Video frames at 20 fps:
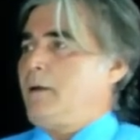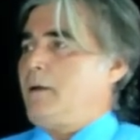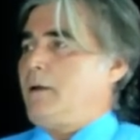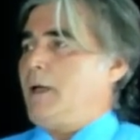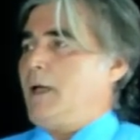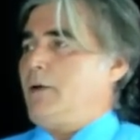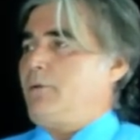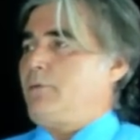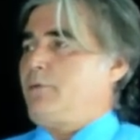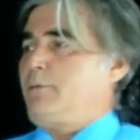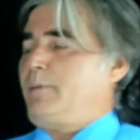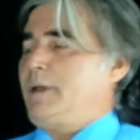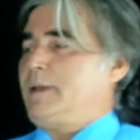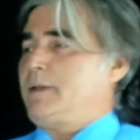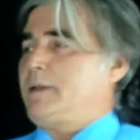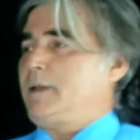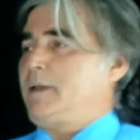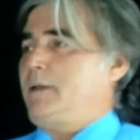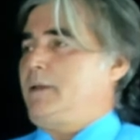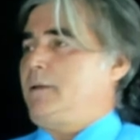
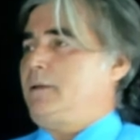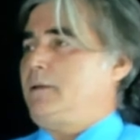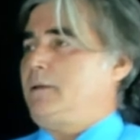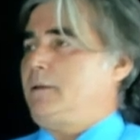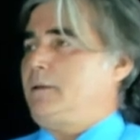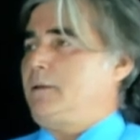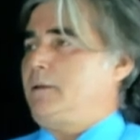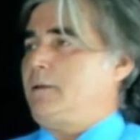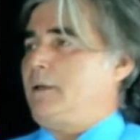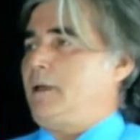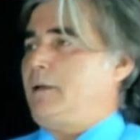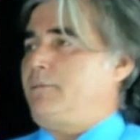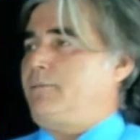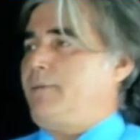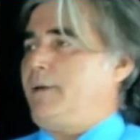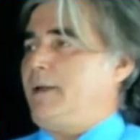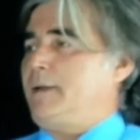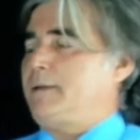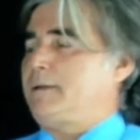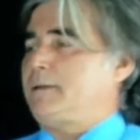Environmental
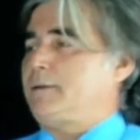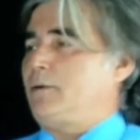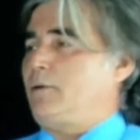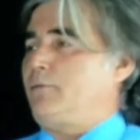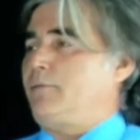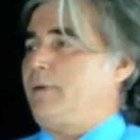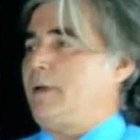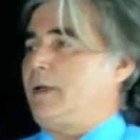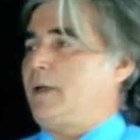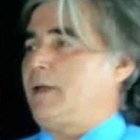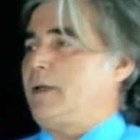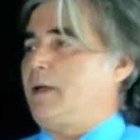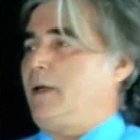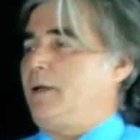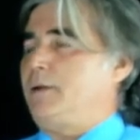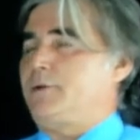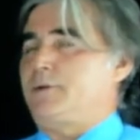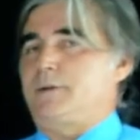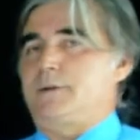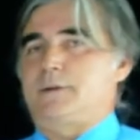effects of
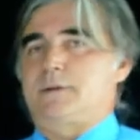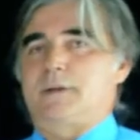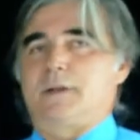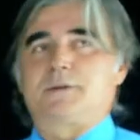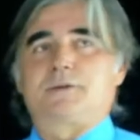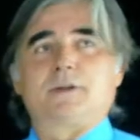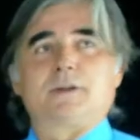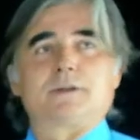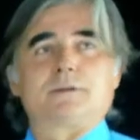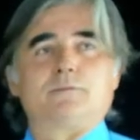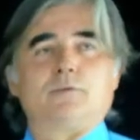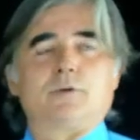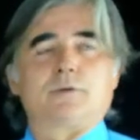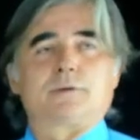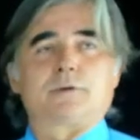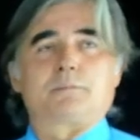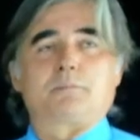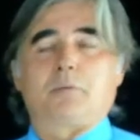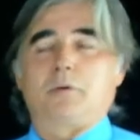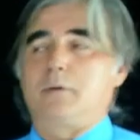agriculture such as
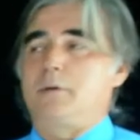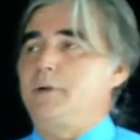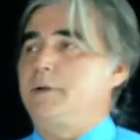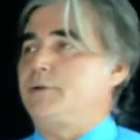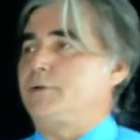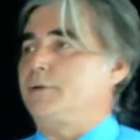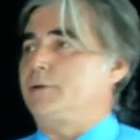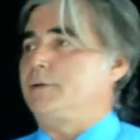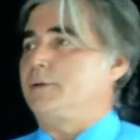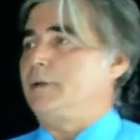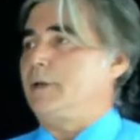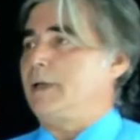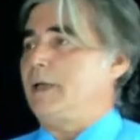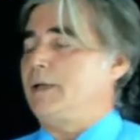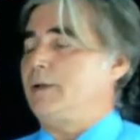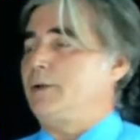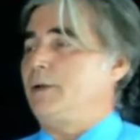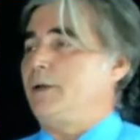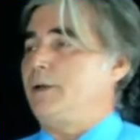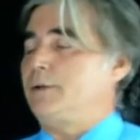water pollution,
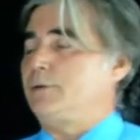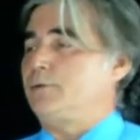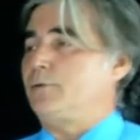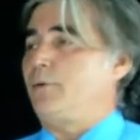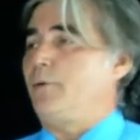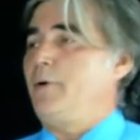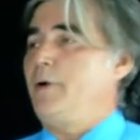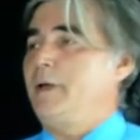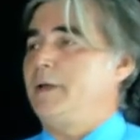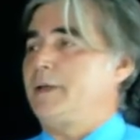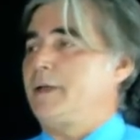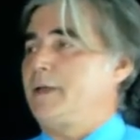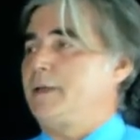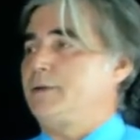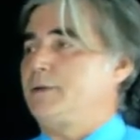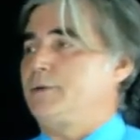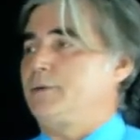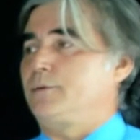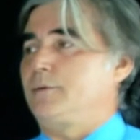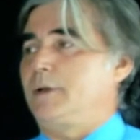soil
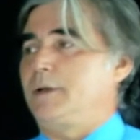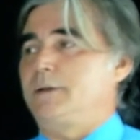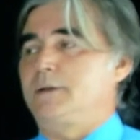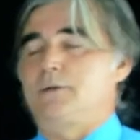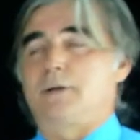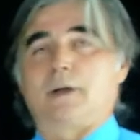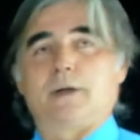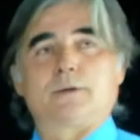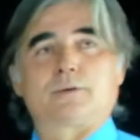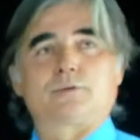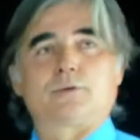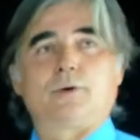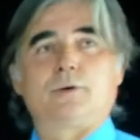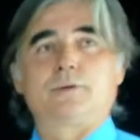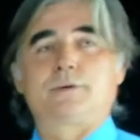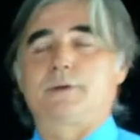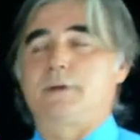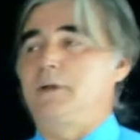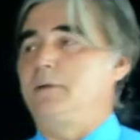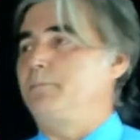erosion, and
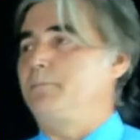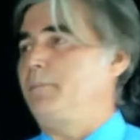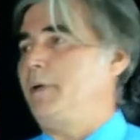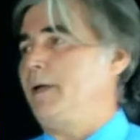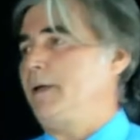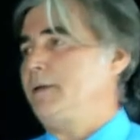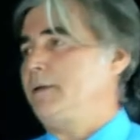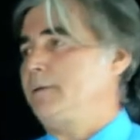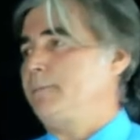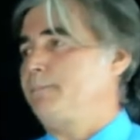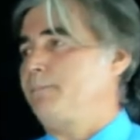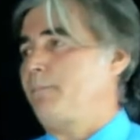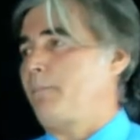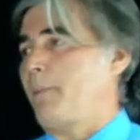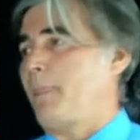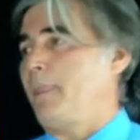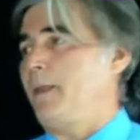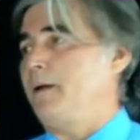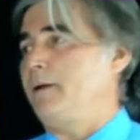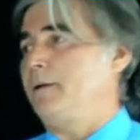social impact,
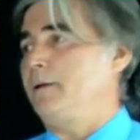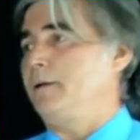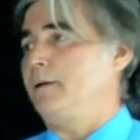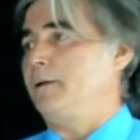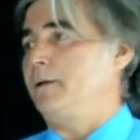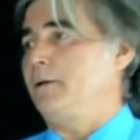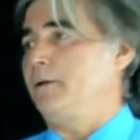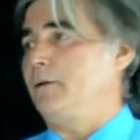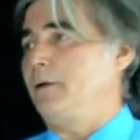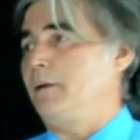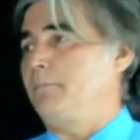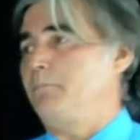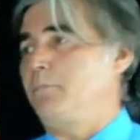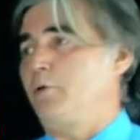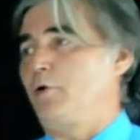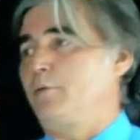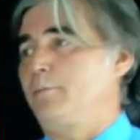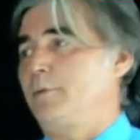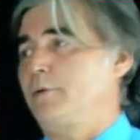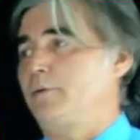
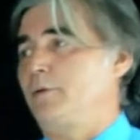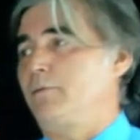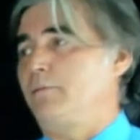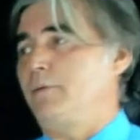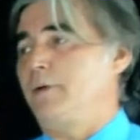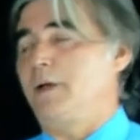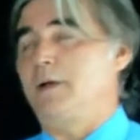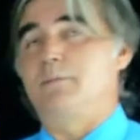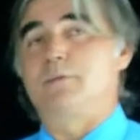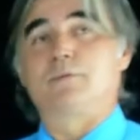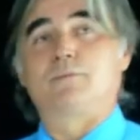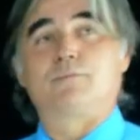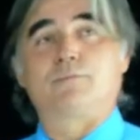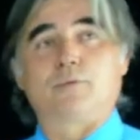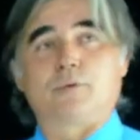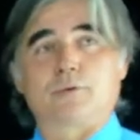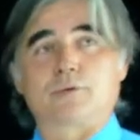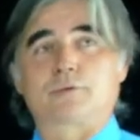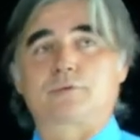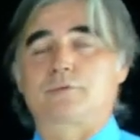employment of labor
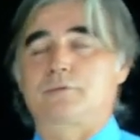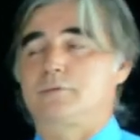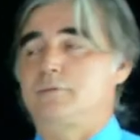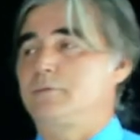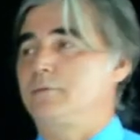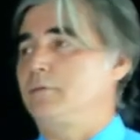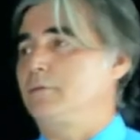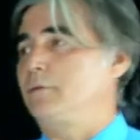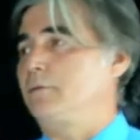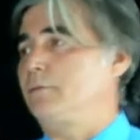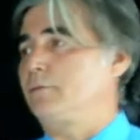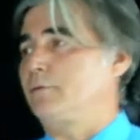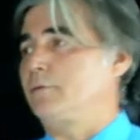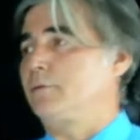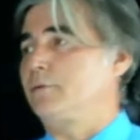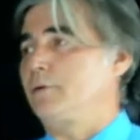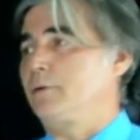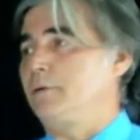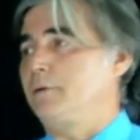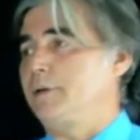force,
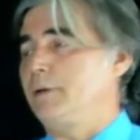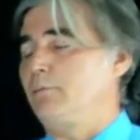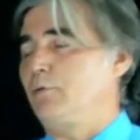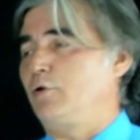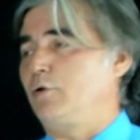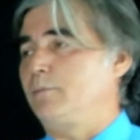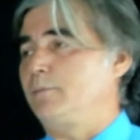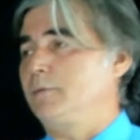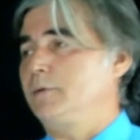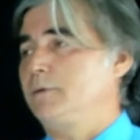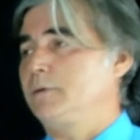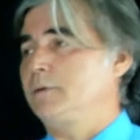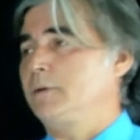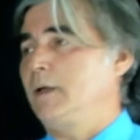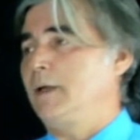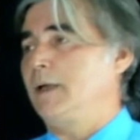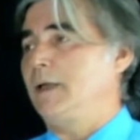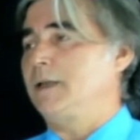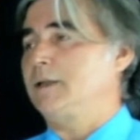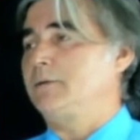rural developments,
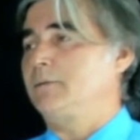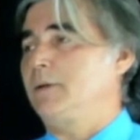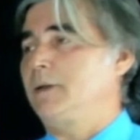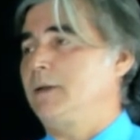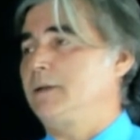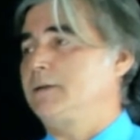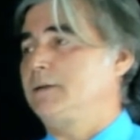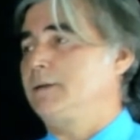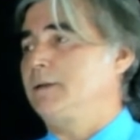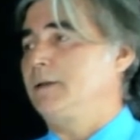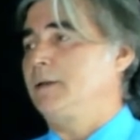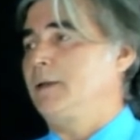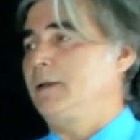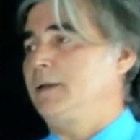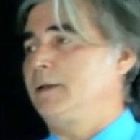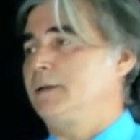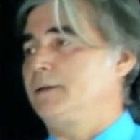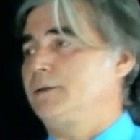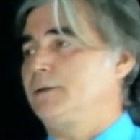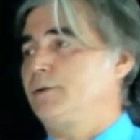as well as the
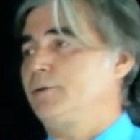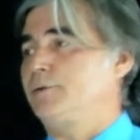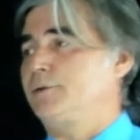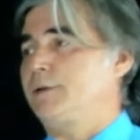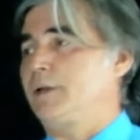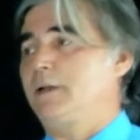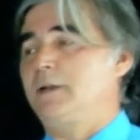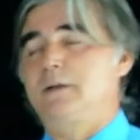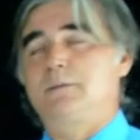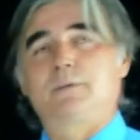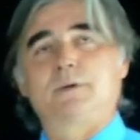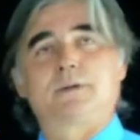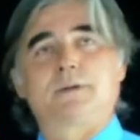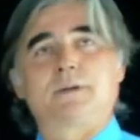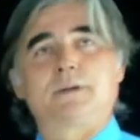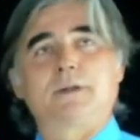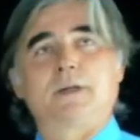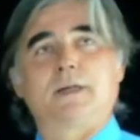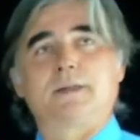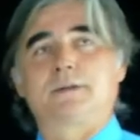
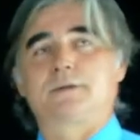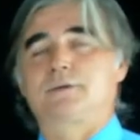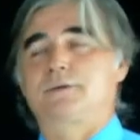sustainability and